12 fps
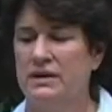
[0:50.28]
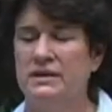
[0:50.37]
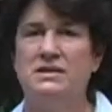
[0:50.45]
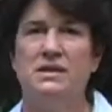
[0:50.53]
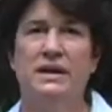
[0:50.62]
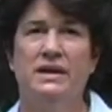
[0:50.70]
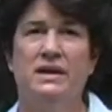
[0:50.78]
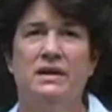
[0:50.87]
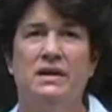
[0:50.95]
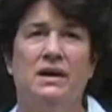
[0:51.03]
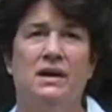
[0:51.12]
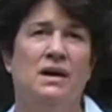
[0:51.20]
It's like
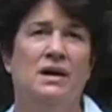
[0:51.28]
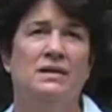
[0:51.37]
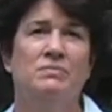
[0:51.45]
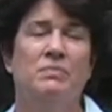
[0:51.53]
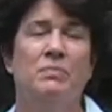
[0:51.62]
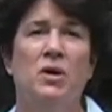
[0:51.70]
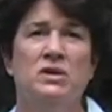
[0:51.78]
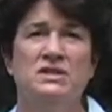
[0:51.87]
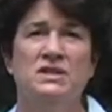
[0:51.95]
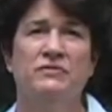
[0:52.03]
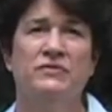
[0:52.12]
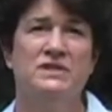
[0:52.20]

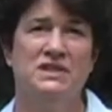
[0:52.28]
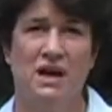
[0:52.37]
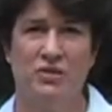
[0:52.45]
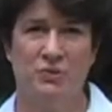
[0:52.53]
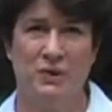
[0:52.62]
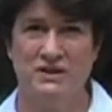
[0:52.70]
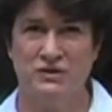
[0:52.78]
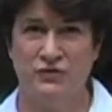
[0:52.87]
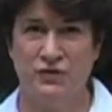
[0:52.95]
parsley for Southwest